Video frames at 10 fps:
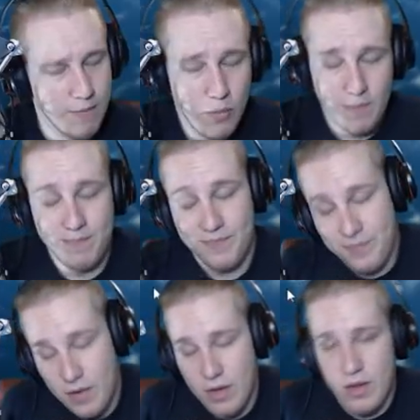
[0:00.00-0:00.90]
Well,
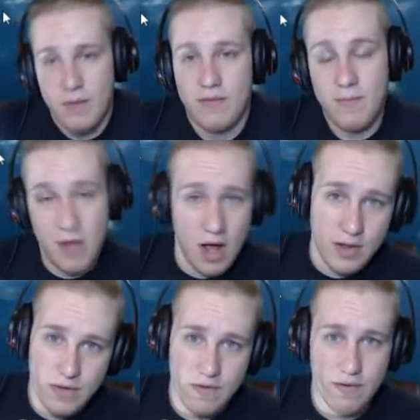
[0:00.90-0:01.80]
to be
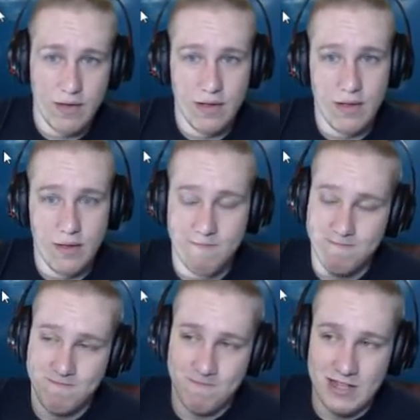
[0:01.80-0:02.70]
honest,
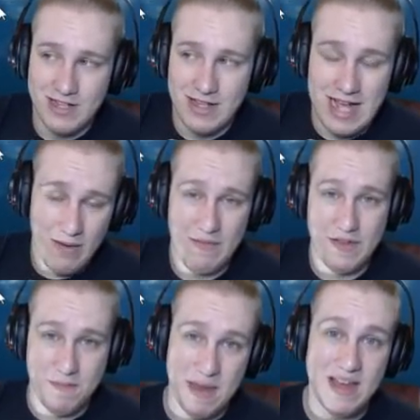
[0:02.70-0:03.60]
I don't have
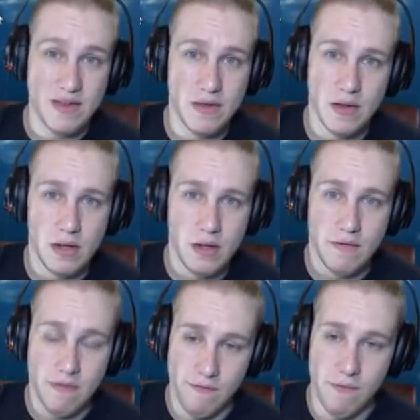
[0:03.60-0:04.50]
space
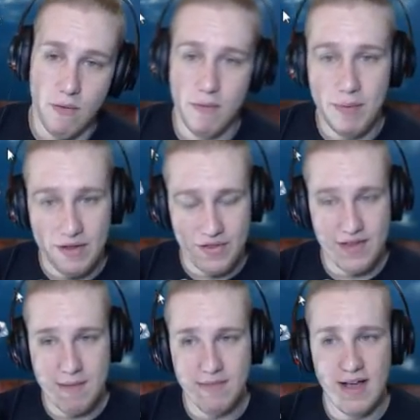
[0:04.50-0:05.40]
for 4. But at the
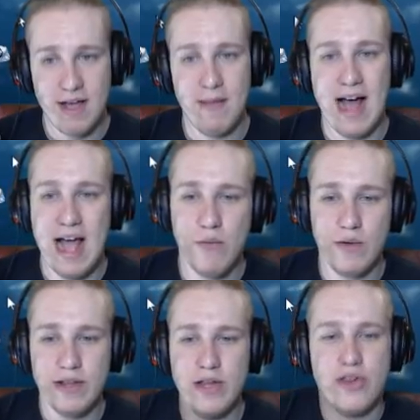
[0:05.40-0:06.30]
same time, I
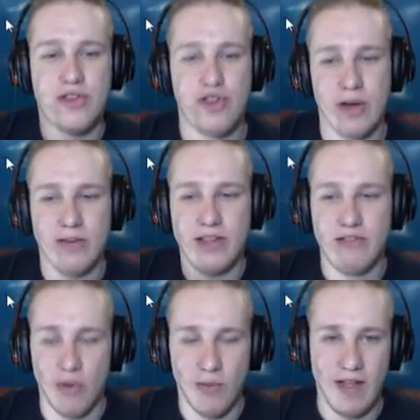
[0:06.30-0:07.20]
really just generally
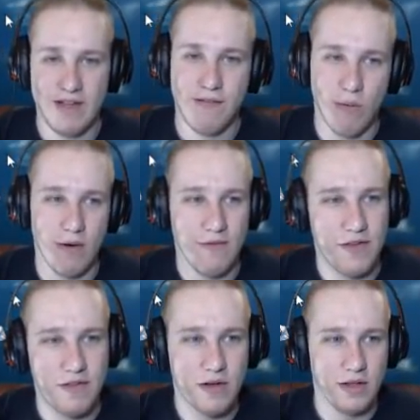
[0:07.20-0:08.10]
don't like 4-ofs. It
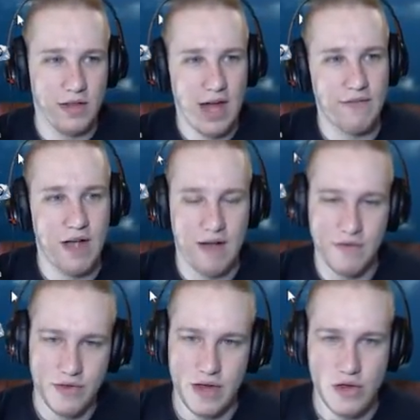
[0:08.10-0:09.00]
took a lot of
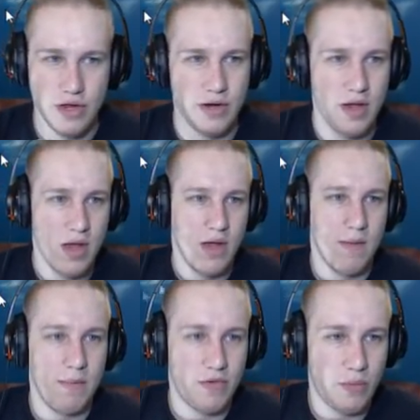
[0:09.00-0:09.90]
conversation
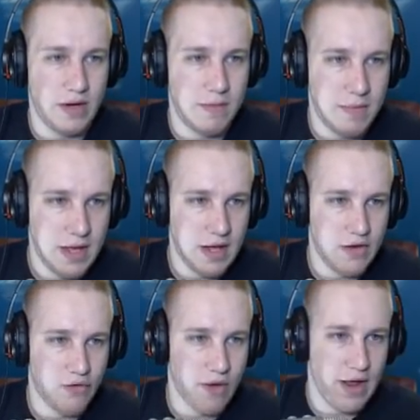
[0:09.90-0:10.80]
between me and
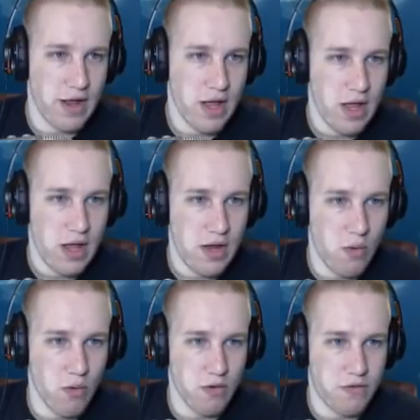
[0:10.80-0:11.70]
Trey in
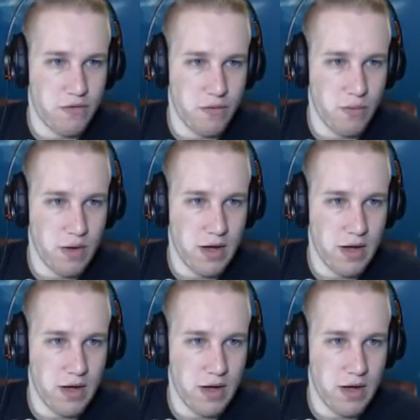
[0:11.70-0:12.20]
order to